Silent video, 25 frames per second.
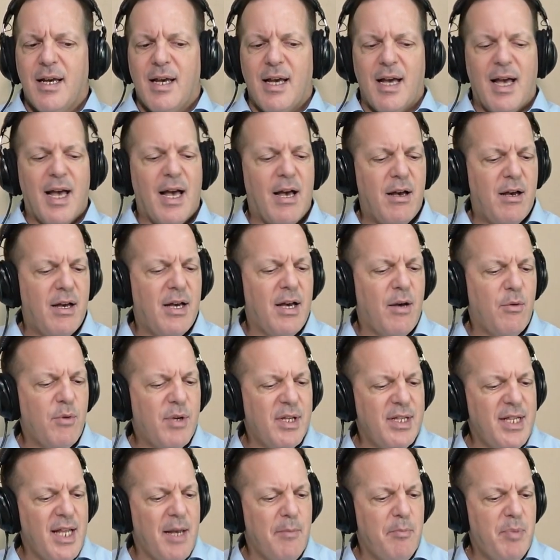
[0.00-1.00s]
How
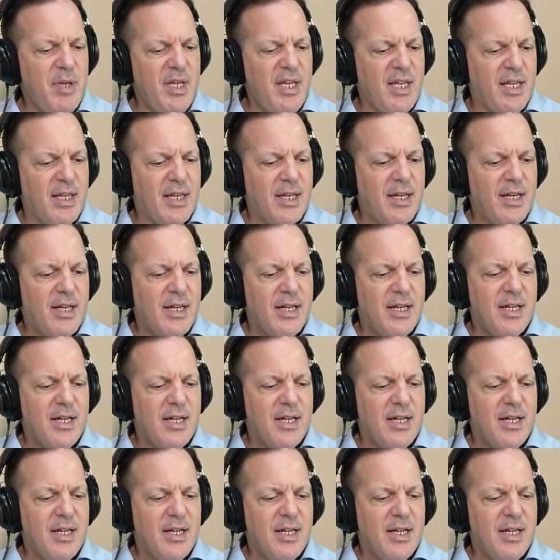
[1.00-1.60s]
could that be?